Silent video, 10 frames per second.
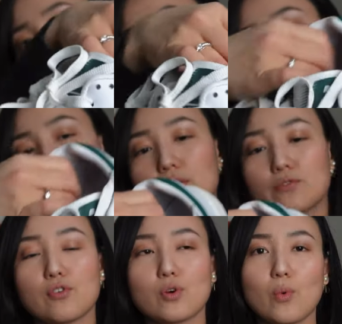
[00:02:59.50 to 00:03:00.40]
I went
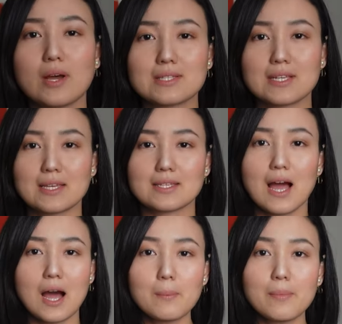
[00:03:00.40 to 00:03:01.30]
for one size
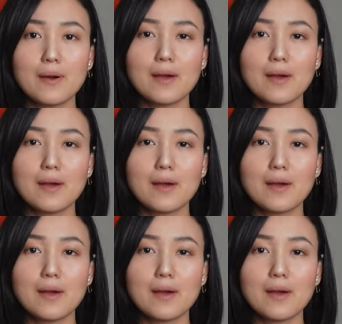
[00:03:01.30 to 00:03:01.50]
up,